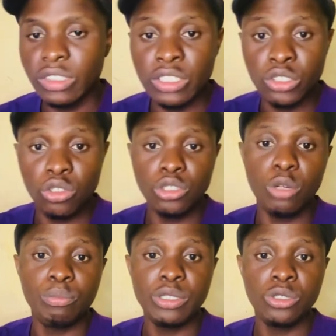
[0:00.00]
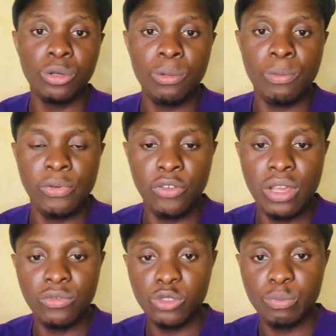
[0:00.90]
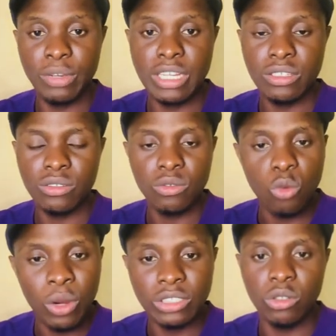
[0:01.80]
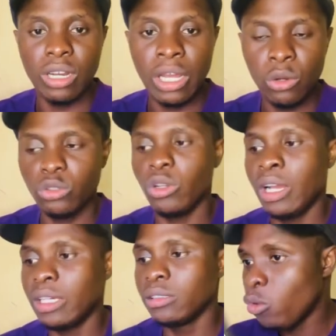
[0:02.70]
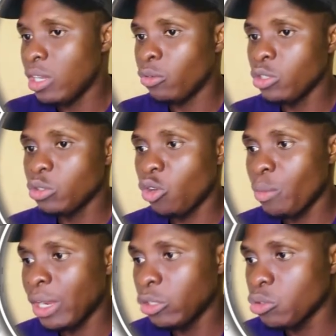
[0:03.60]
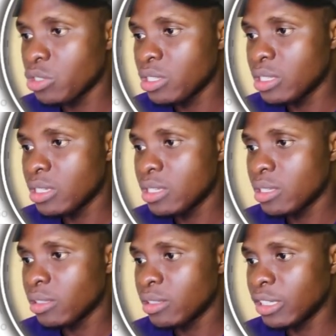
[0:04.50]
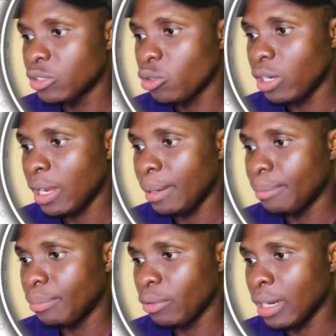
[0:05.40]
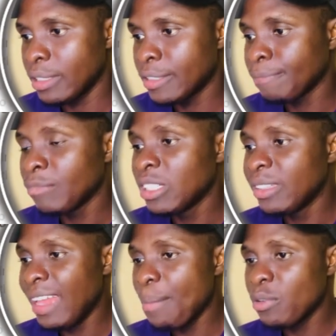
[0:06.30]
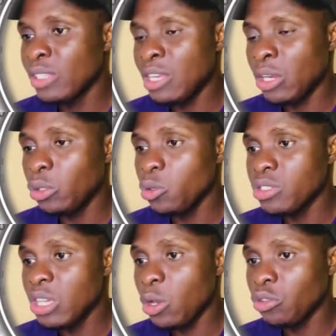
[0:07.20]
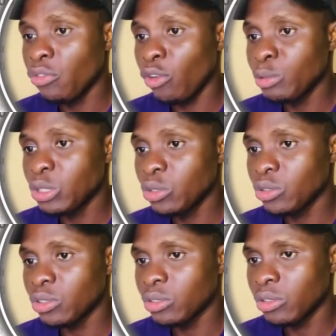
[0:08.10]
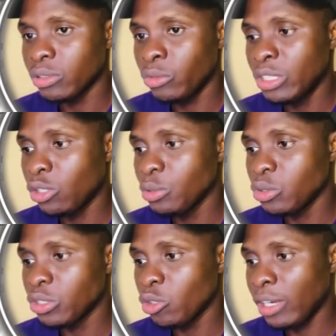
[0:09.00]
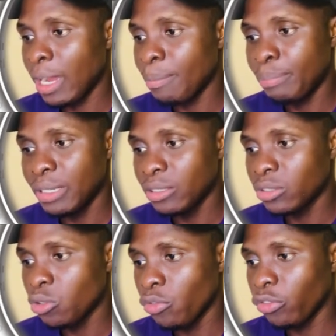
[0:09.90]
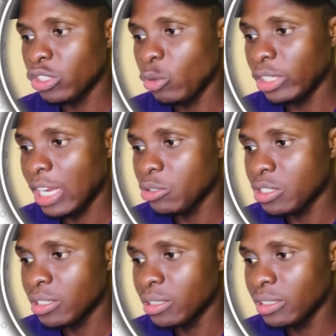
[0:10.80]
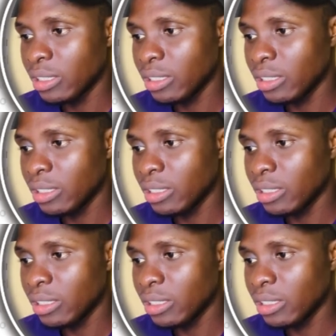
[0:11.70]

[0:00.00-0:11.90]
installed your pixel before you even spend $1 on your ad. Once you come, you're going to see this TikTok app. All right, now you're going to see a lot of options when it comes to TikTok app. Please go for the one that you see